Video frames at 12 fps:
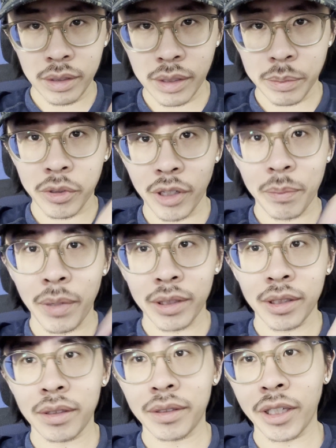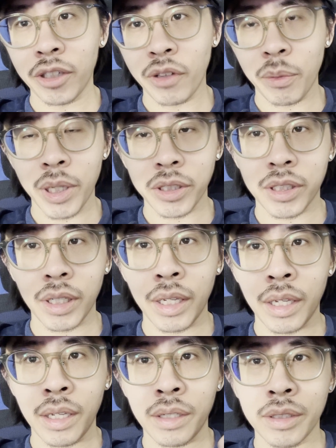the subscribe button. Thank you very much
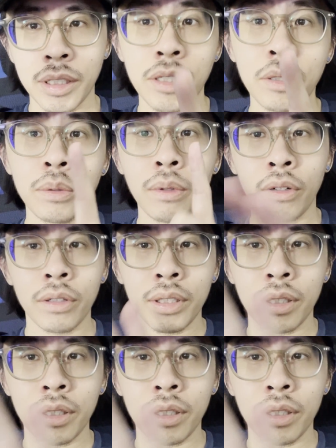and see you on